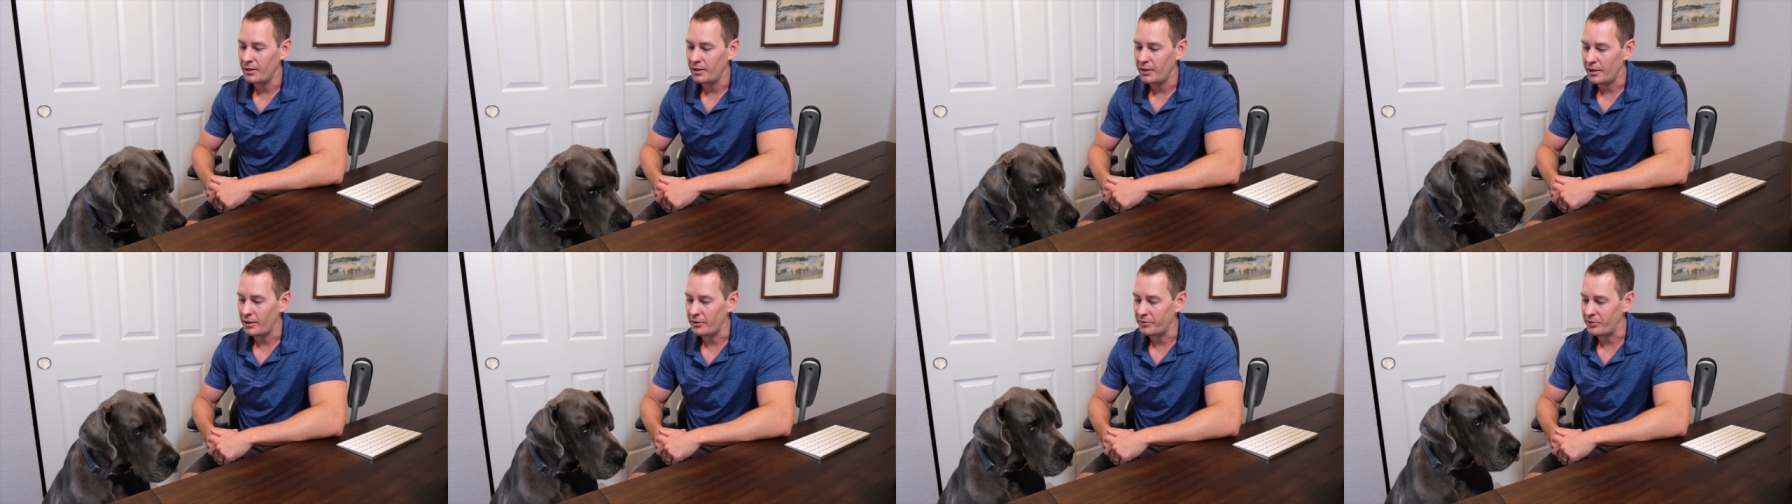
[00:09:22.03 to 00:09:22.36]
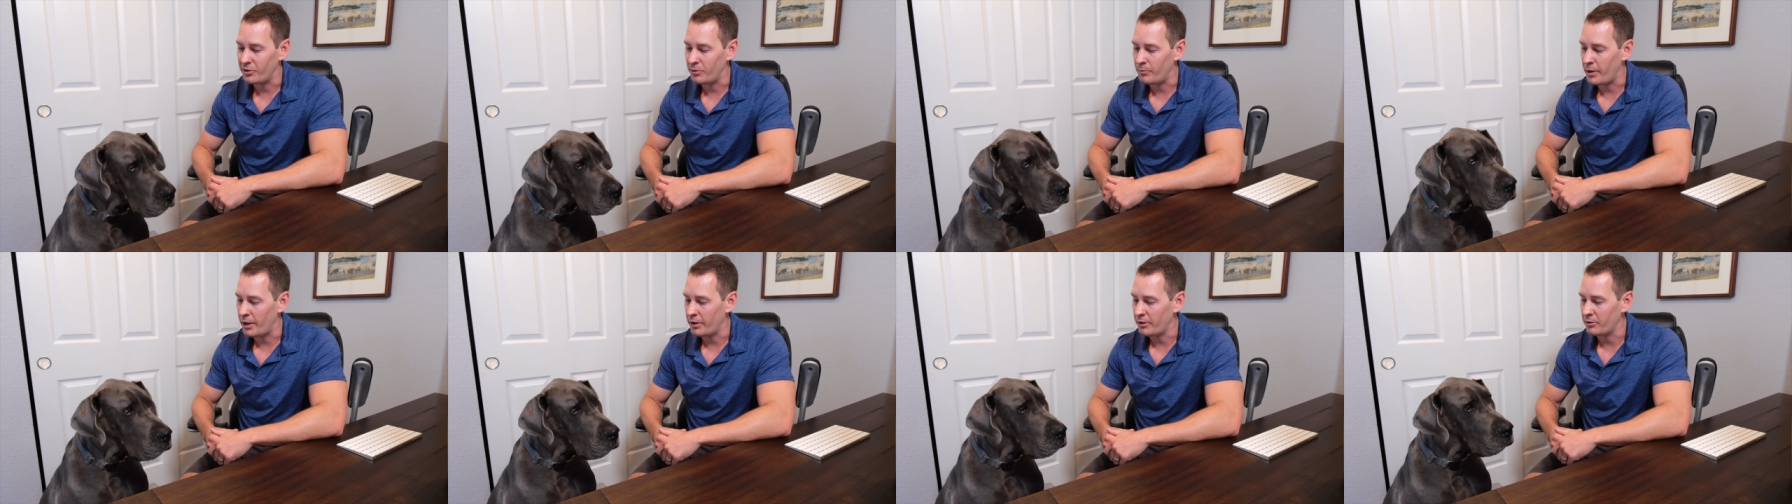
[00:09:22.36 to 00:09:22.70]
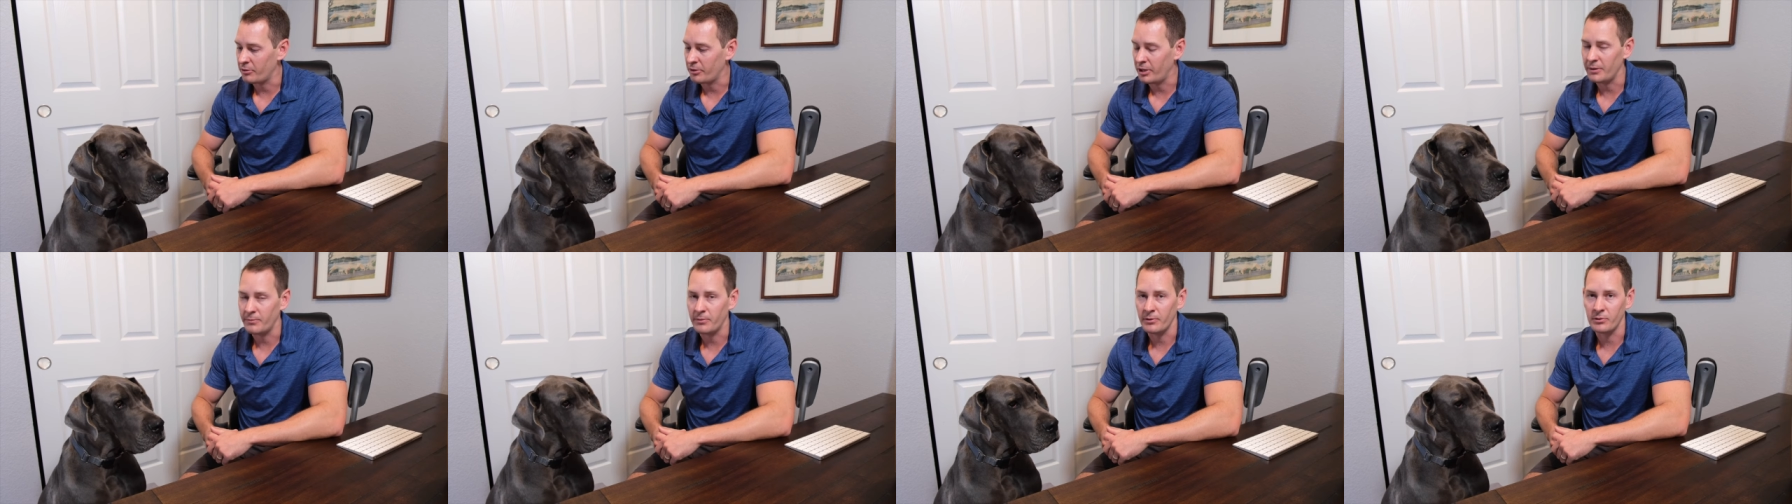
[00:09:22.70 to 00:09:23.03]
Uh, so the battery
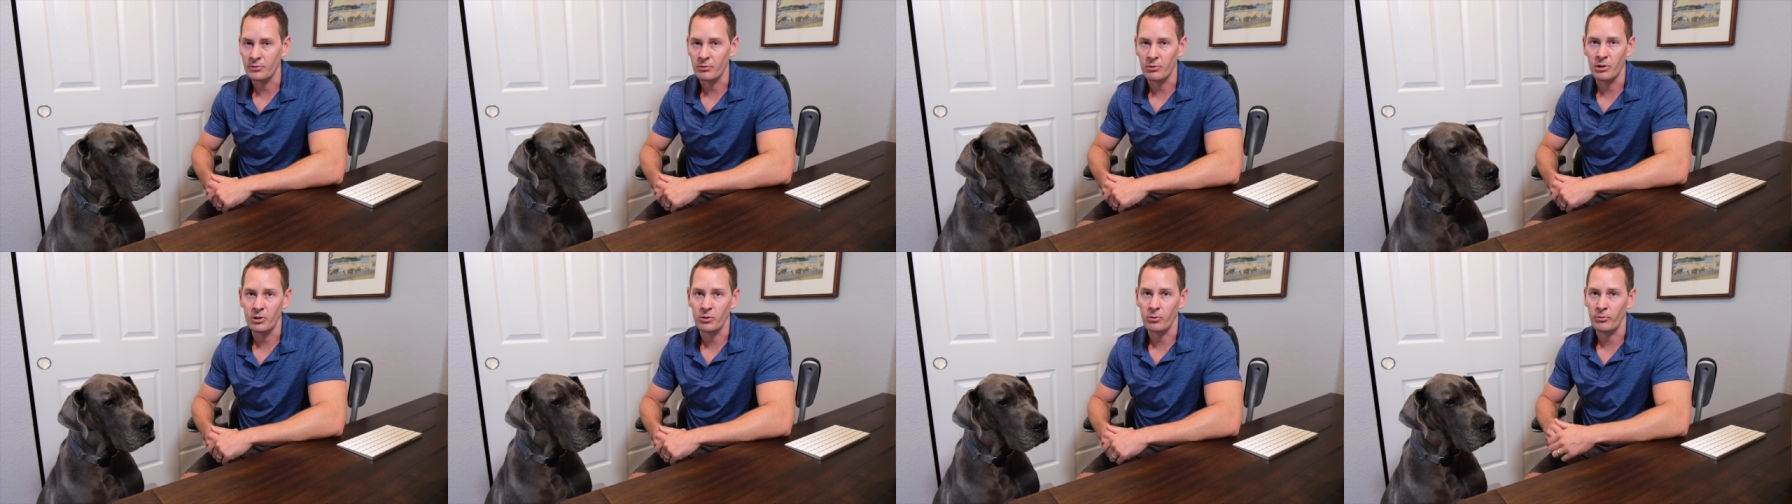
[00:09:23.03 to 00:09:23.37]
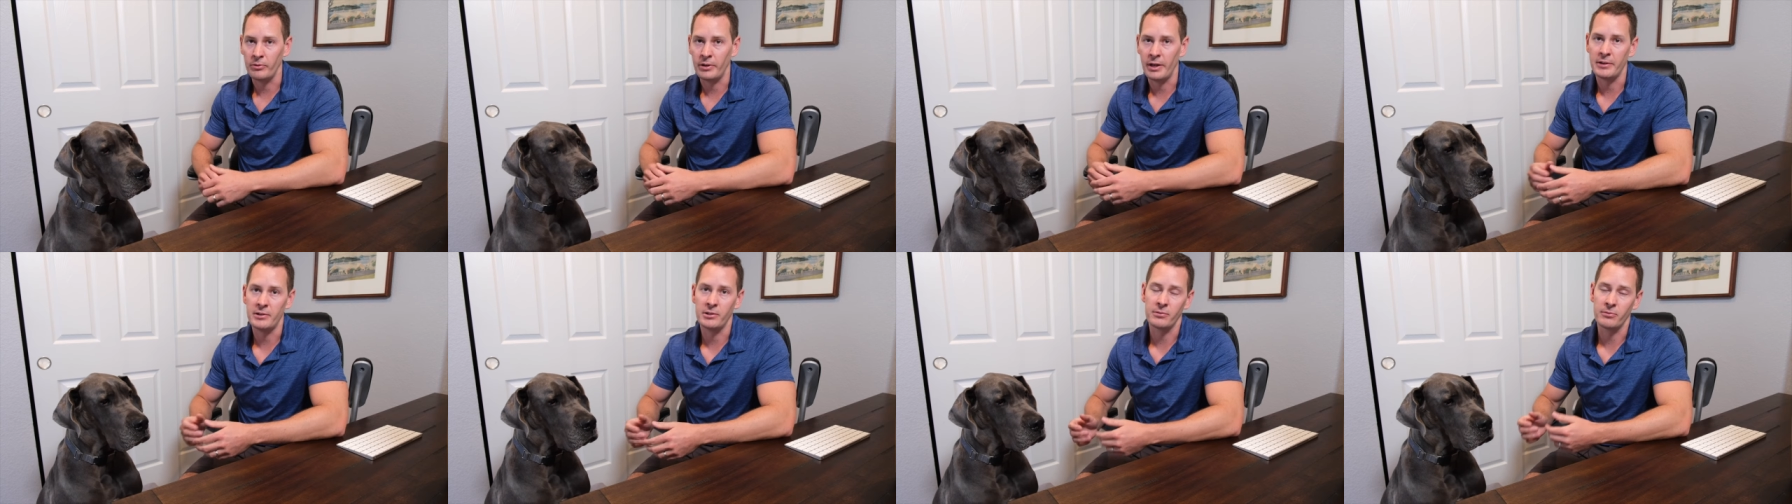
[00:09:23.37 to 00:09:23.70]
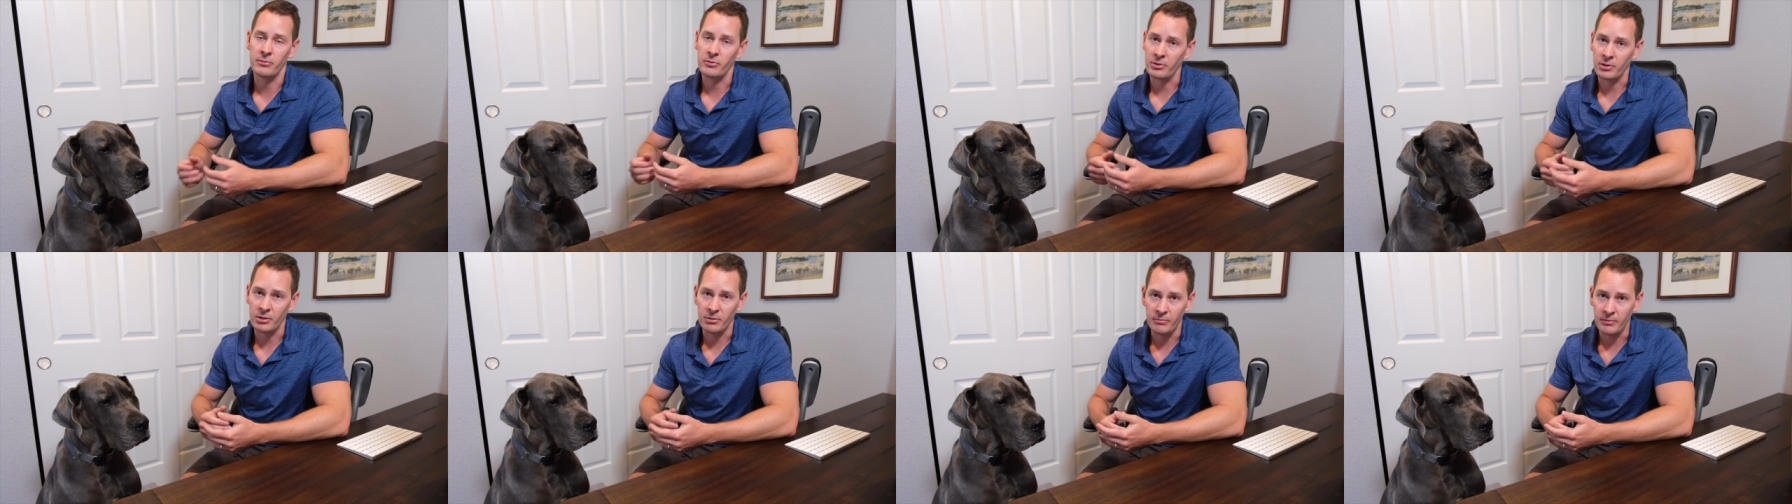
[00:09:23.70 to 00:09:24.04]
life is critical not just
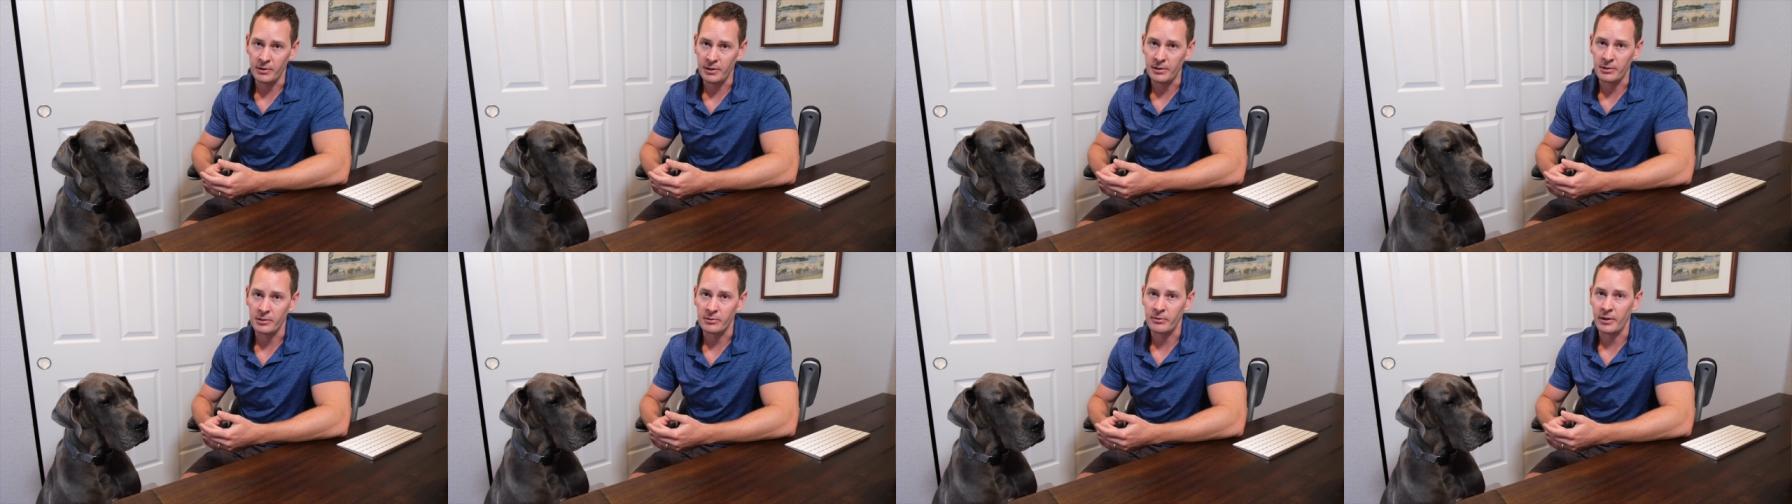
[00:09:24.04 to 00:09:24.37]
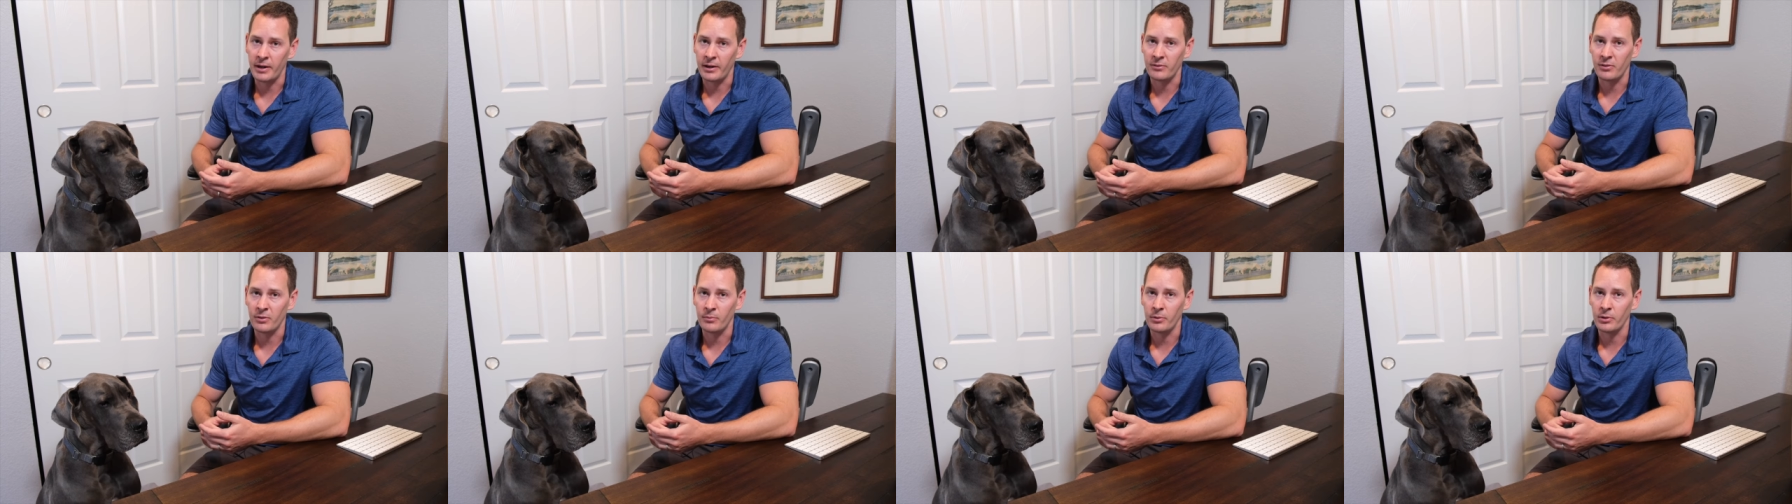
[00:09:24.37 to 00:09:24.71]
for the convenience factor,